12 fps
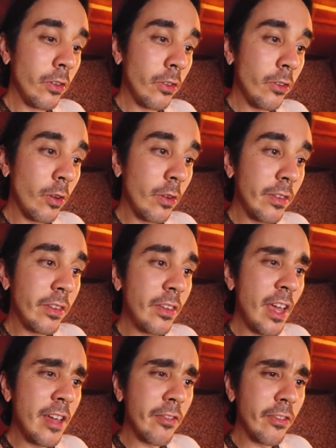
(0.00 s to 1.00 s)
So it's
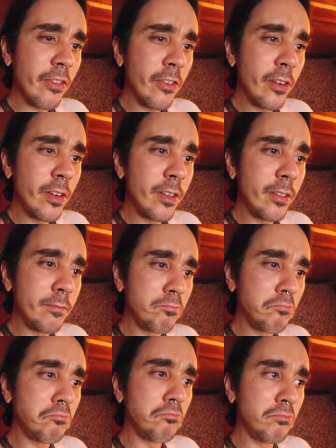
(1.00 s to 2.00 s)
safe.
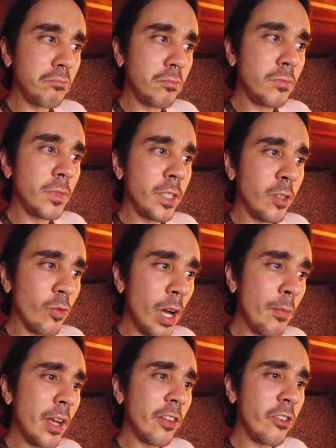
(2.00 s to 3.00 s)

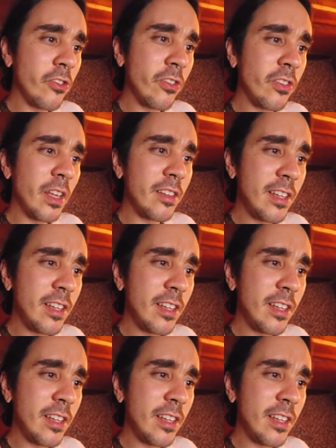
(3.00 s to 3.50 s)
Ram Dass used to say,